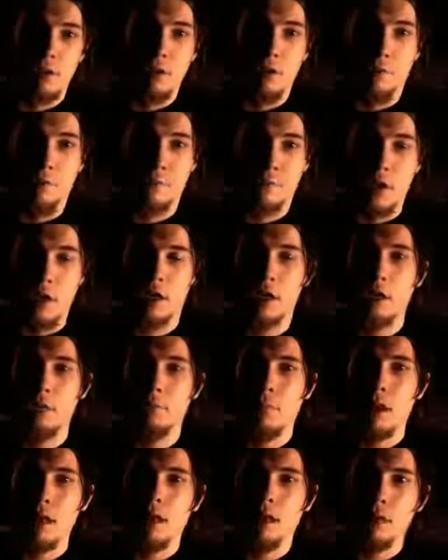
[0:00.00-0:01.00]
to fuck
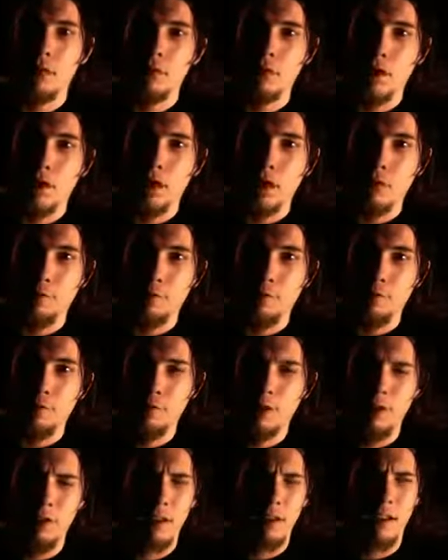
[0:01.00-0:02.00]
up my own life.
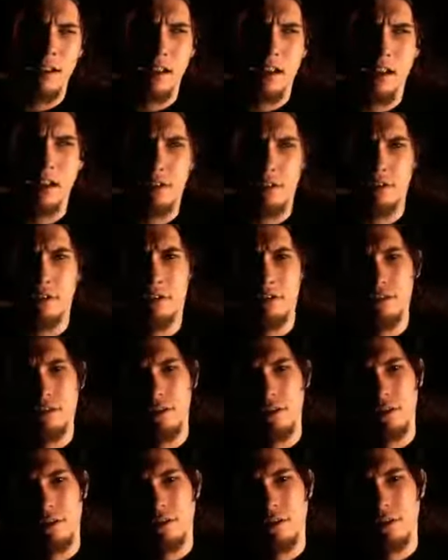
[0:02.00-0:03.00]
You're an ass.
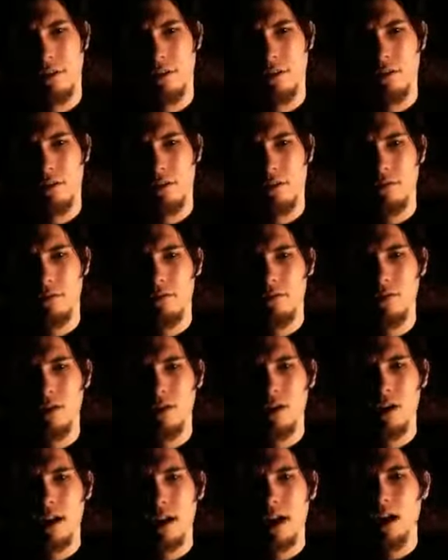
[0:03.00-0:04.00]

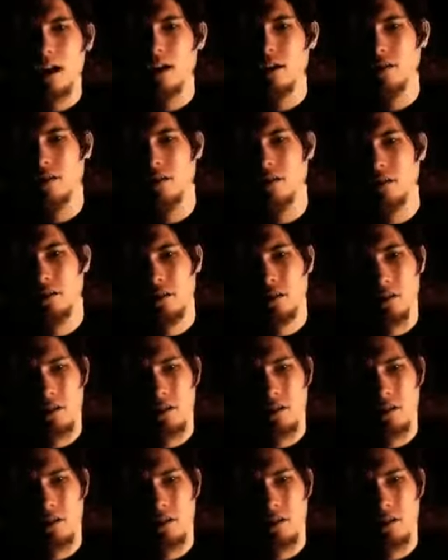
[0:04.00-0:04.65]
You're an ass.